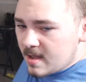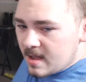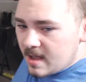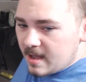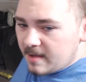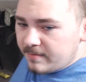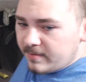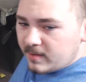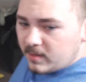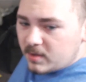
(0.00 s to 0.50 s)

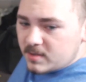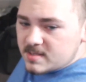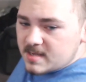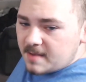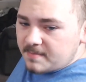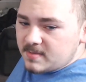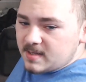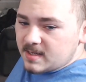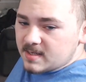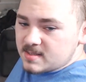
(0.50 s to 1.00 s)
If it looks
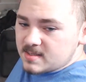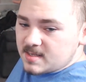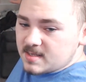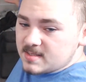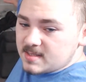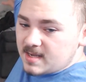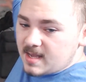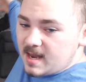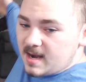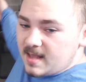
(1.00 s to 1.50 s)
empty, it's because
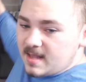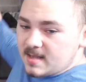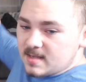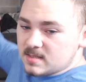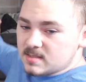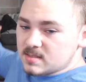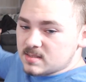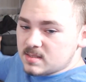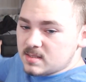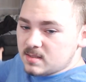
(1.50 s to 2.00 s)
it kind of
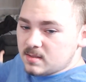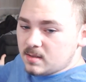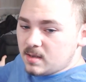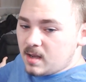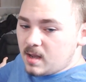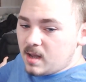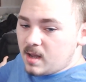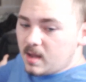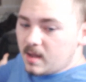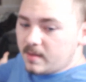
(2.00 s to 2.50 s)
is.
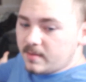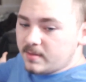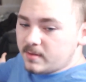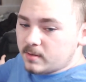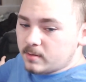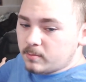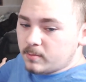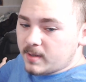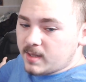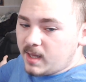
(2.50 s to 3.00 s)

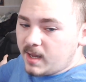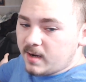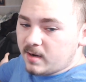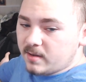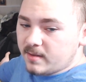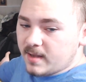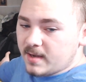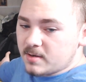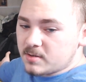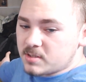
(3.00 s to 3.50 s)
The recliner
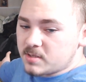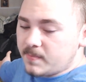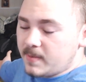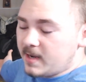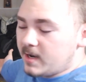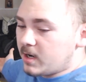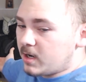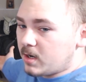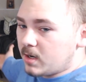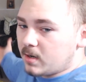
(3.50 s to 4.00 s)
that used to be
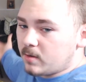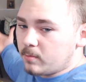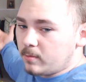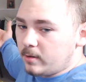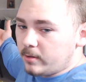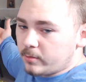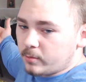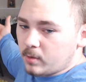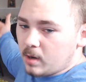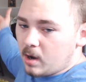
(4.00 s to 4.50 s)
here, we
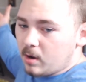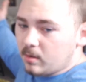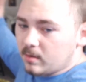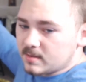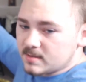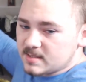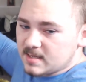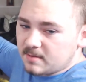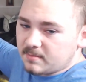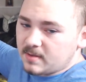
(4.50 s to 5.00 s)
threw out.
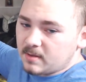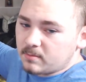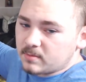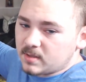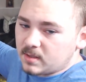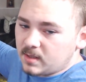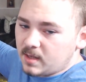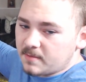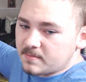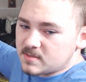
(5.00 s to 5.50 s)
Same thing with the
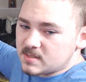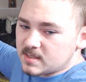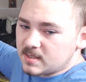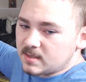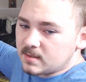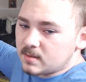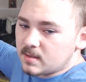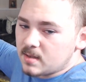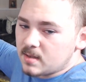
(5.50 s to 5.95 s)
love seat.